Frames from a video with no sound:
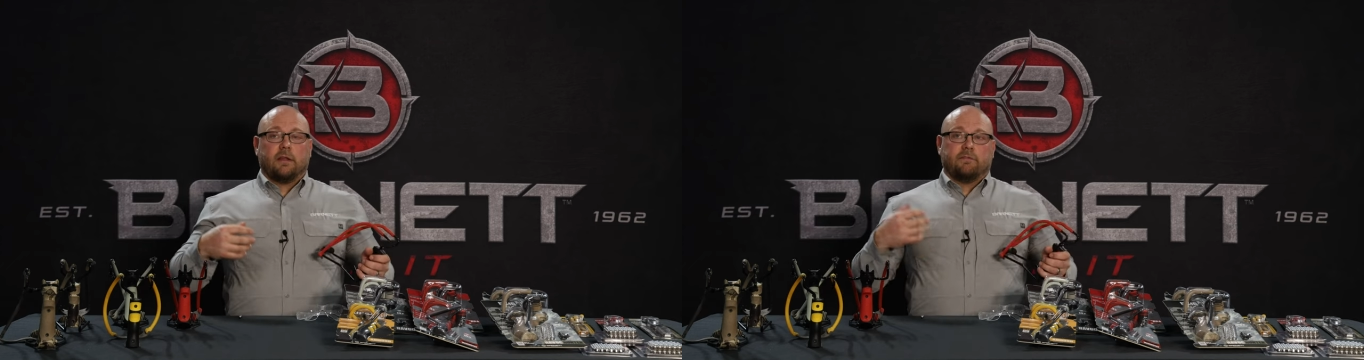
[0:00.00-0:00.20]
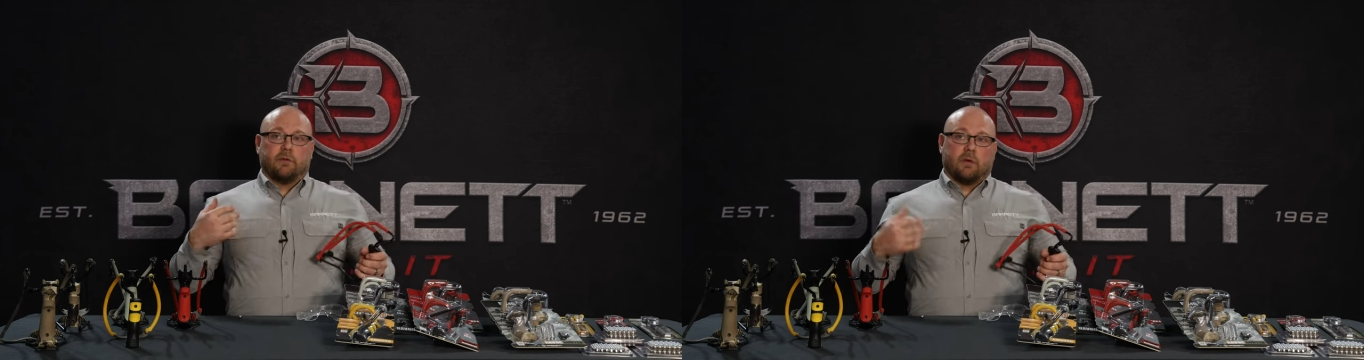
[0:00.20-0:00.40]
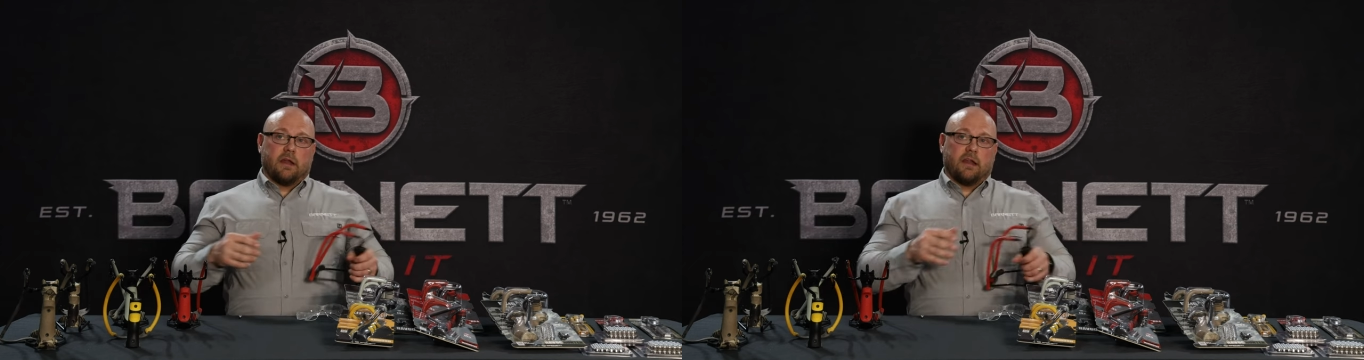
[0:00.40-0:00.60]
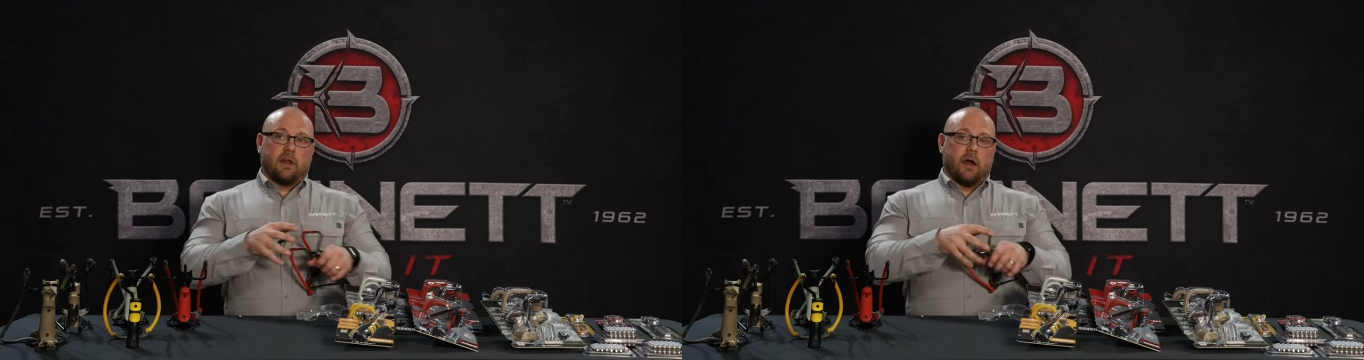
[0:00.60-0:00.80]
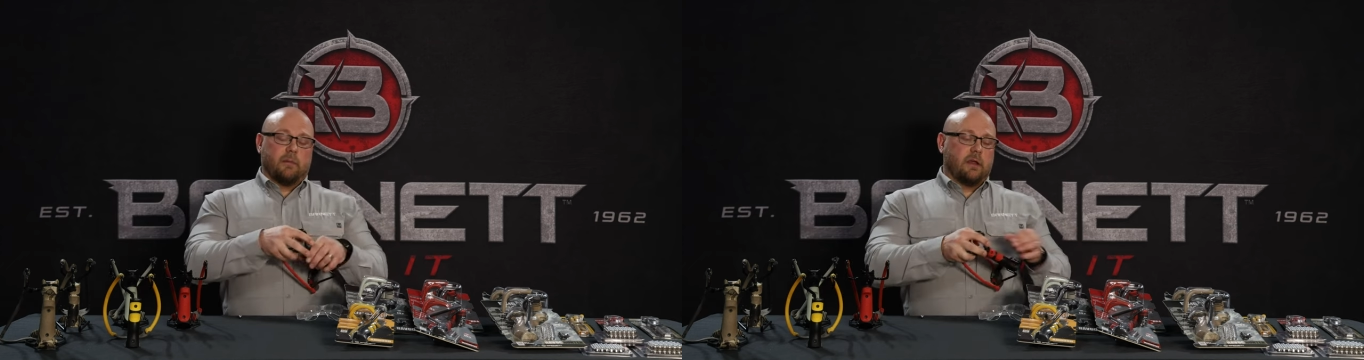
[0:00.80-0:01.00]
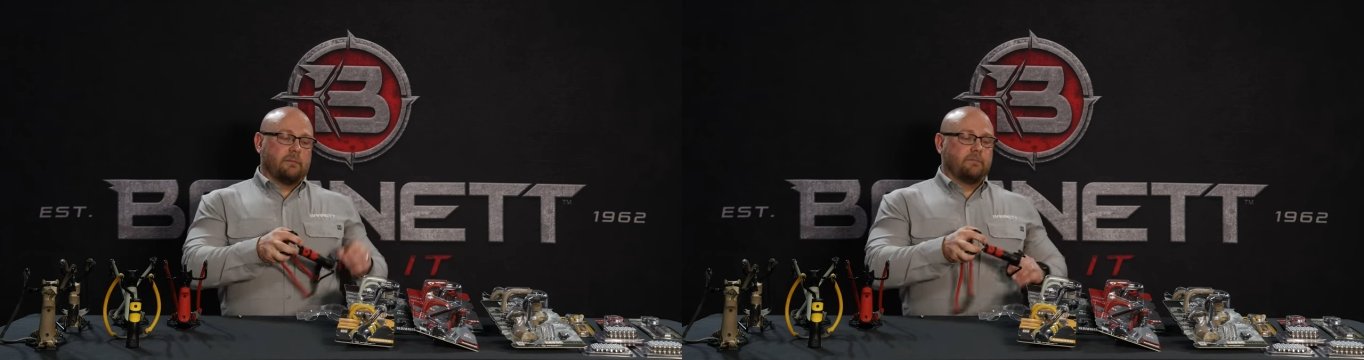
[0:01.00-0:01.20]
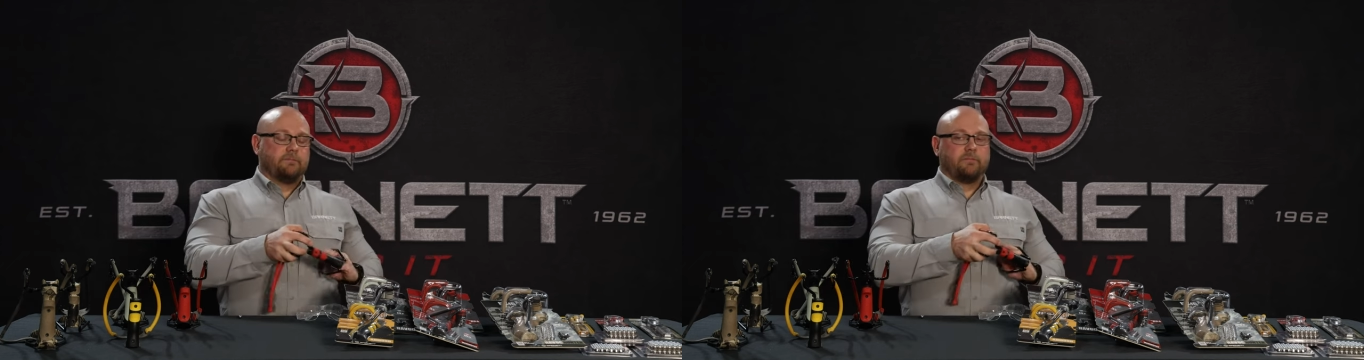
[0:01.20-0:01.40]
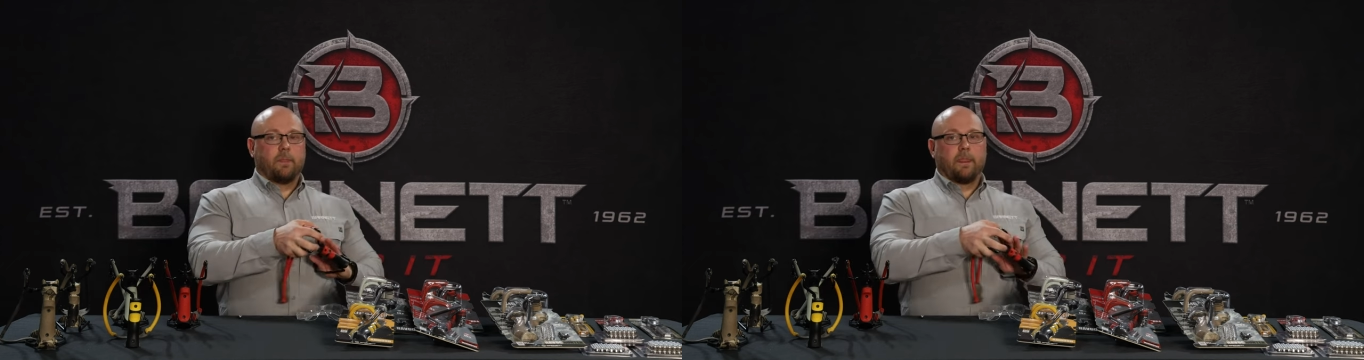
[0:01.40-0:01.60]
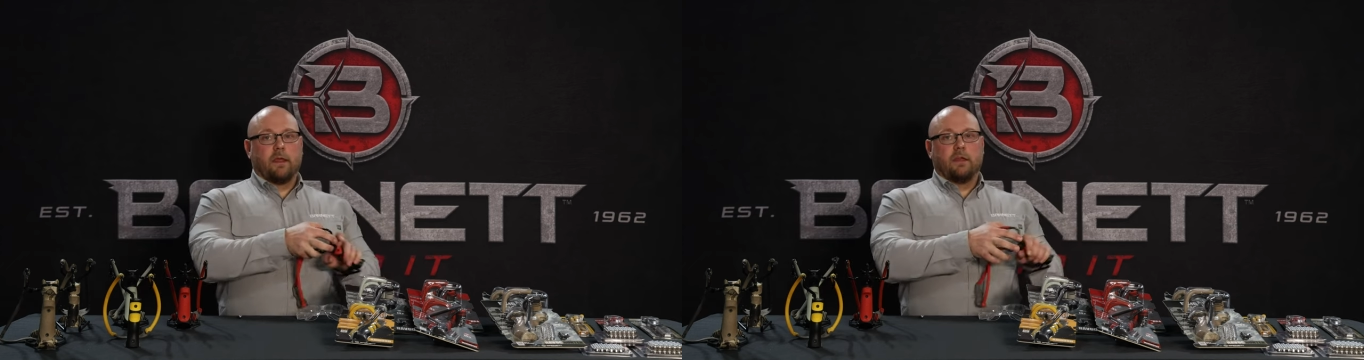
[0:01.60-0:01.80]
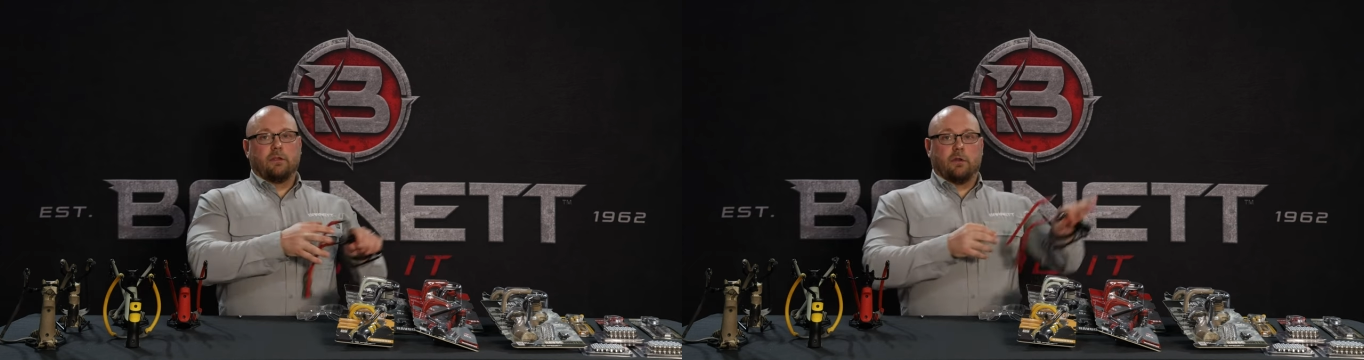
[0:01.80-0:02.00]
If you're right eye dominant,
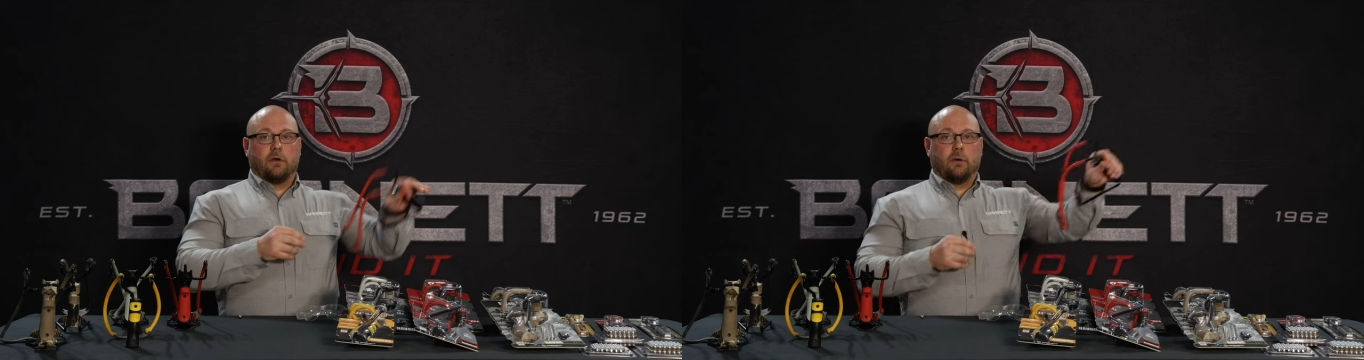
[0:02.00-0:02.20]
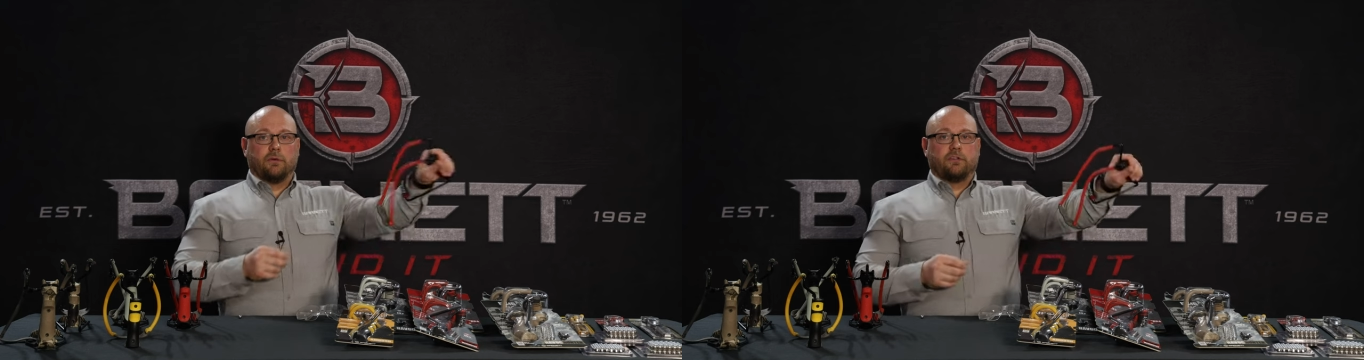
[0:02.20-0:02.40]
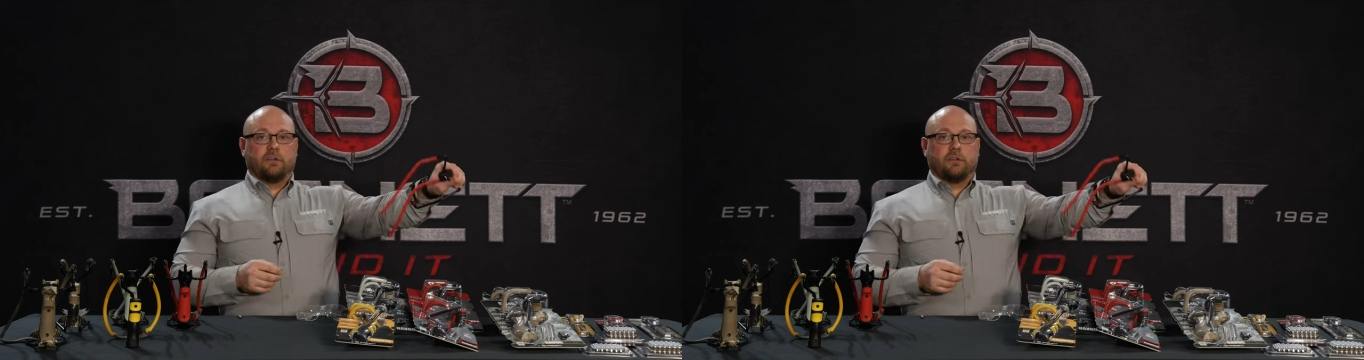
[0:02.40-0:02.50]
you want to hold